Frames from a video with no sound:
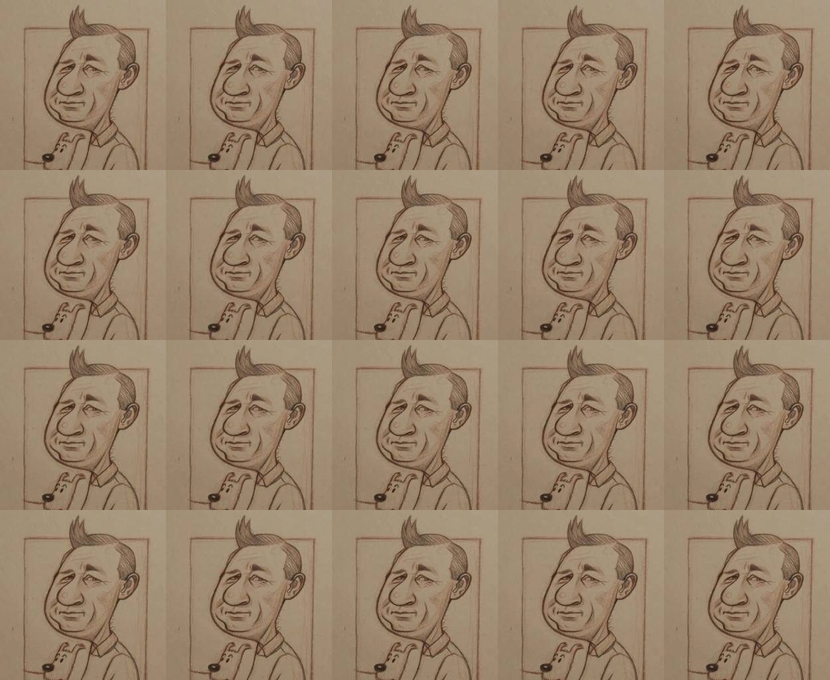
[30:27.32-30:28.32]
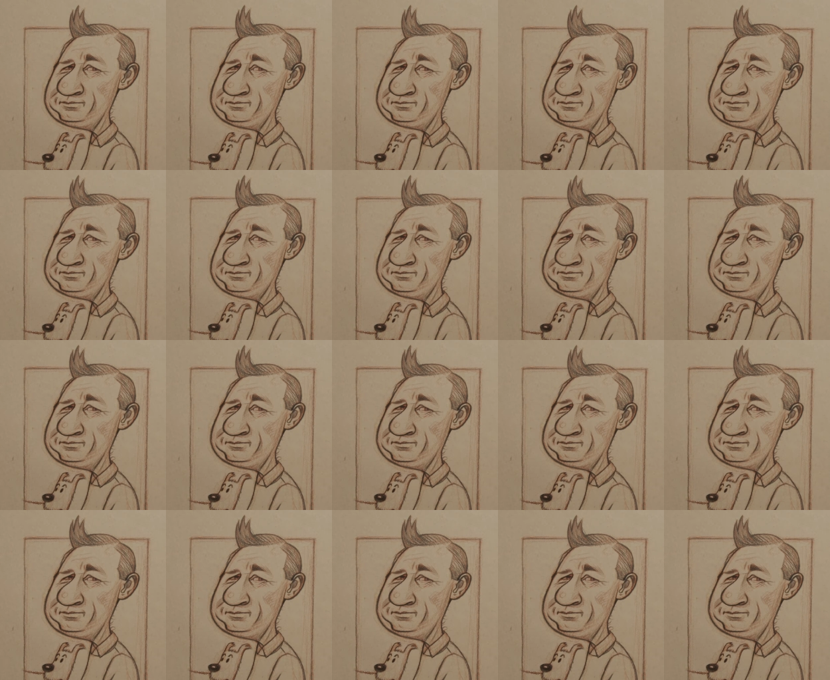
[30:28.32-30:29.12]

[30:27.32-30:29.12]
(silence)